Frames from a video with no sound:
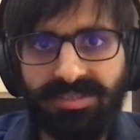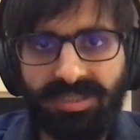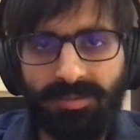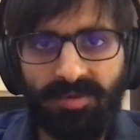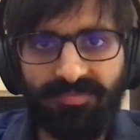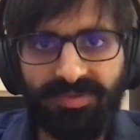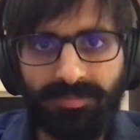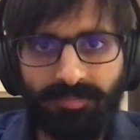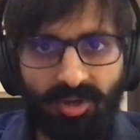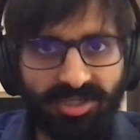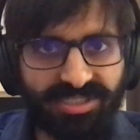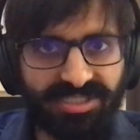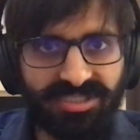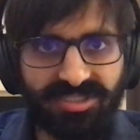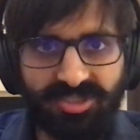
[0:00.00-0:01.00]
some of the
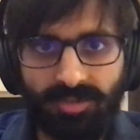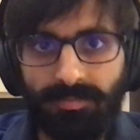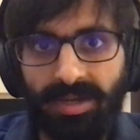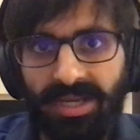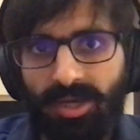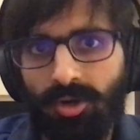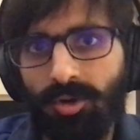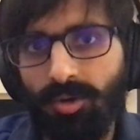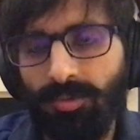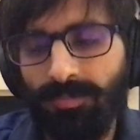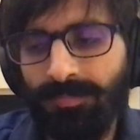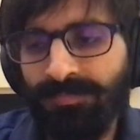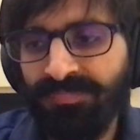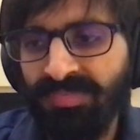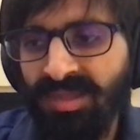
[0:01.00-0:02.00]
postures on my
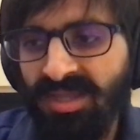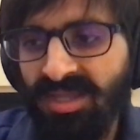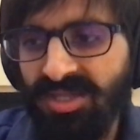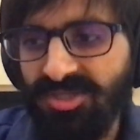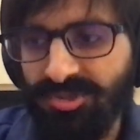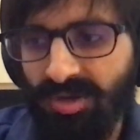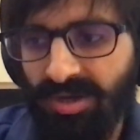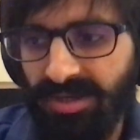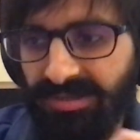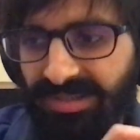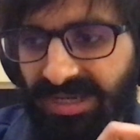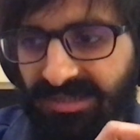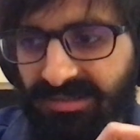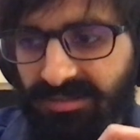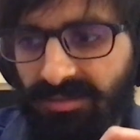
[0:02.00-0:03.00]
own. So
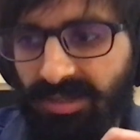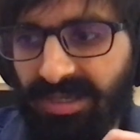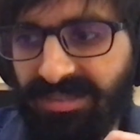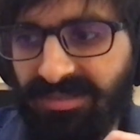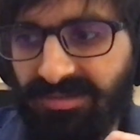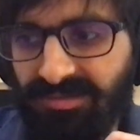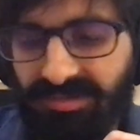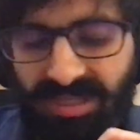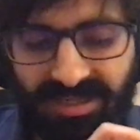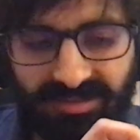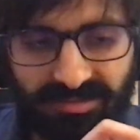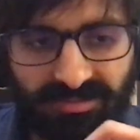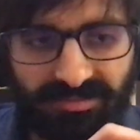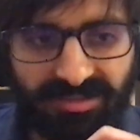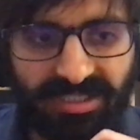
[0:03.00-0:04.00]

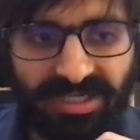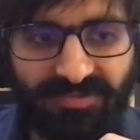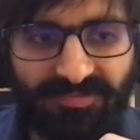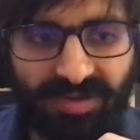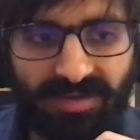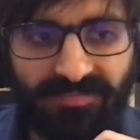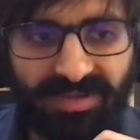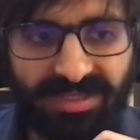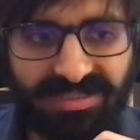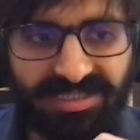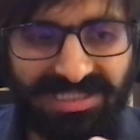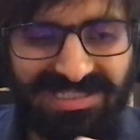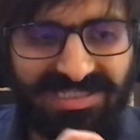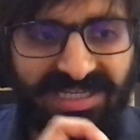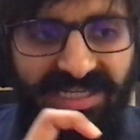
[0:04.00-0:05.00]
that 35 gets
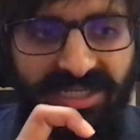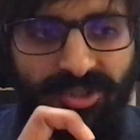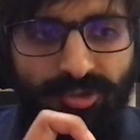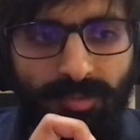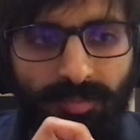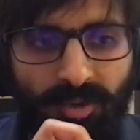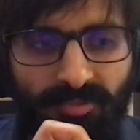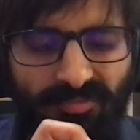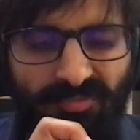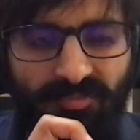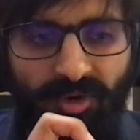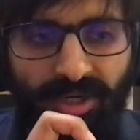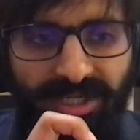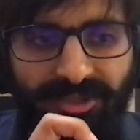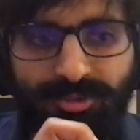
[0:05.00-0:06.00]
extended to about
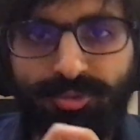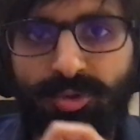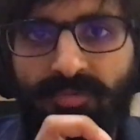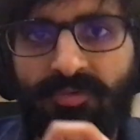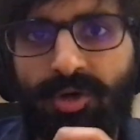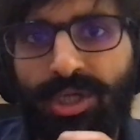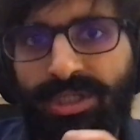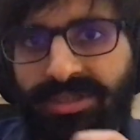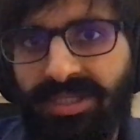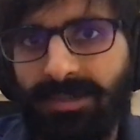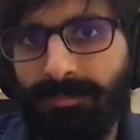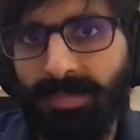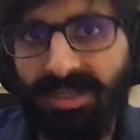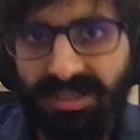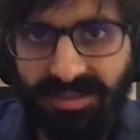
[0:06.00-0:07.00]
42 or
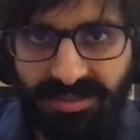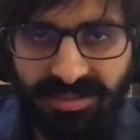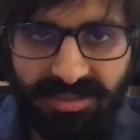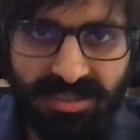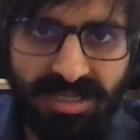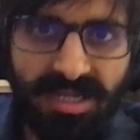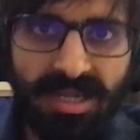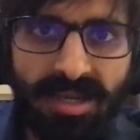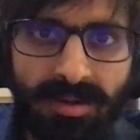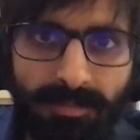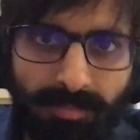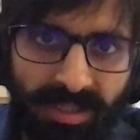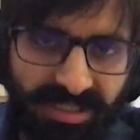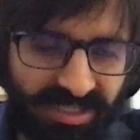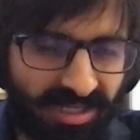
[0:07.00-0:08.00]
43 minutes.
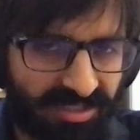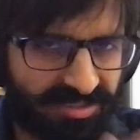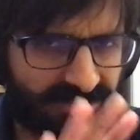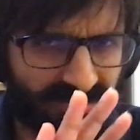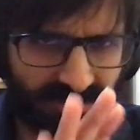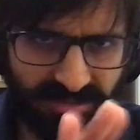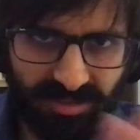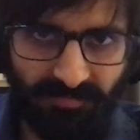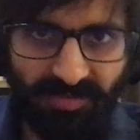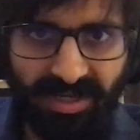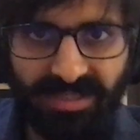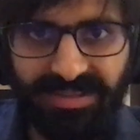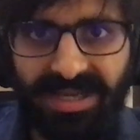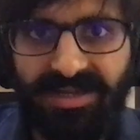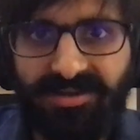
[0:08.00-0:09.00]
But yeah, it's
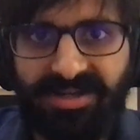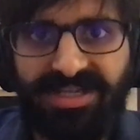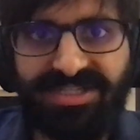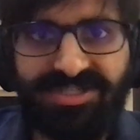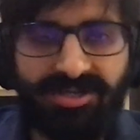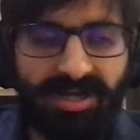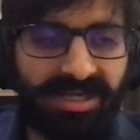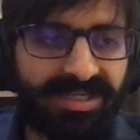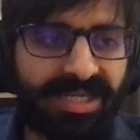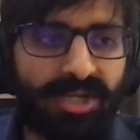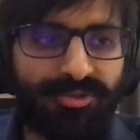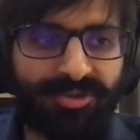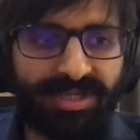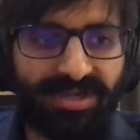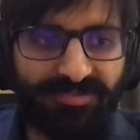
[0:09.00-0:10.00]
somewhere in that range right
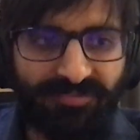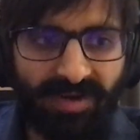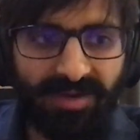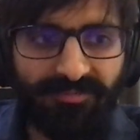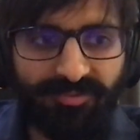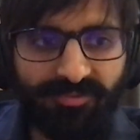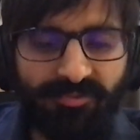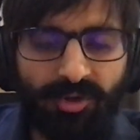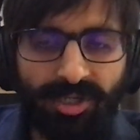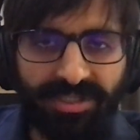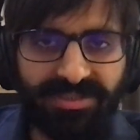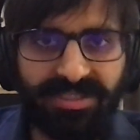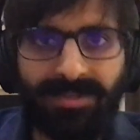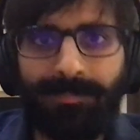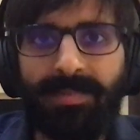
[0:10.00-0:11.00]
now, 35 to
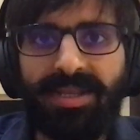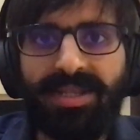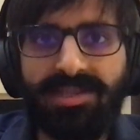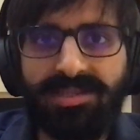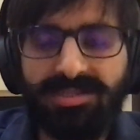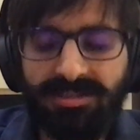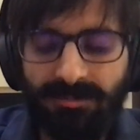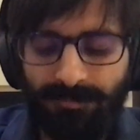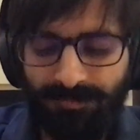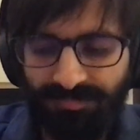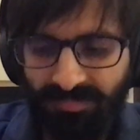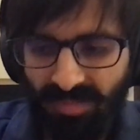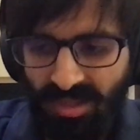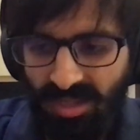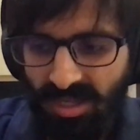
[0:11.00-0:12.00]
43 minutes.
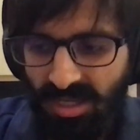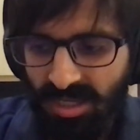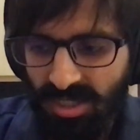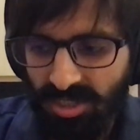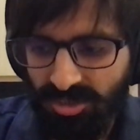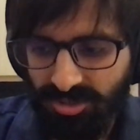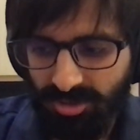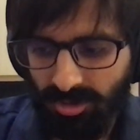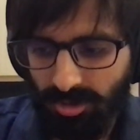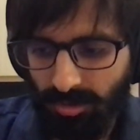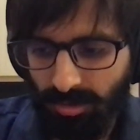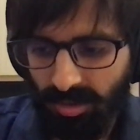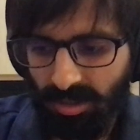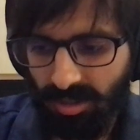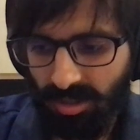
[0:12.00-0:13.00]

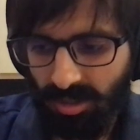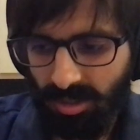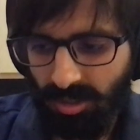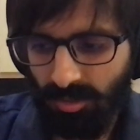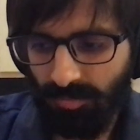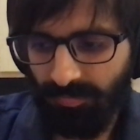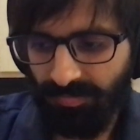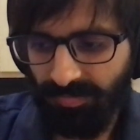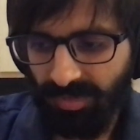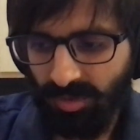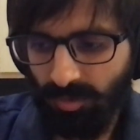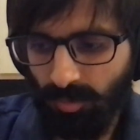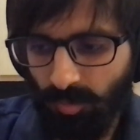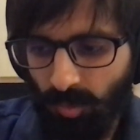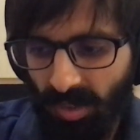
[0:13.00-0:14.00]
So
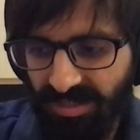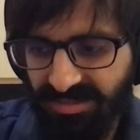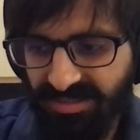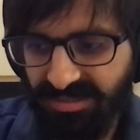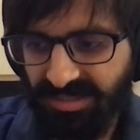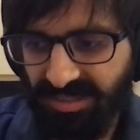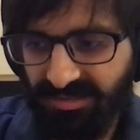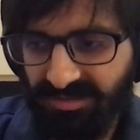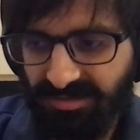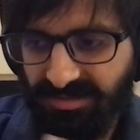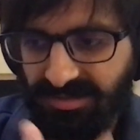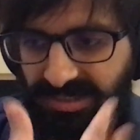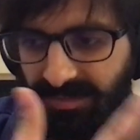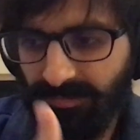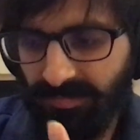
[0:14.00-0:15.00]
once that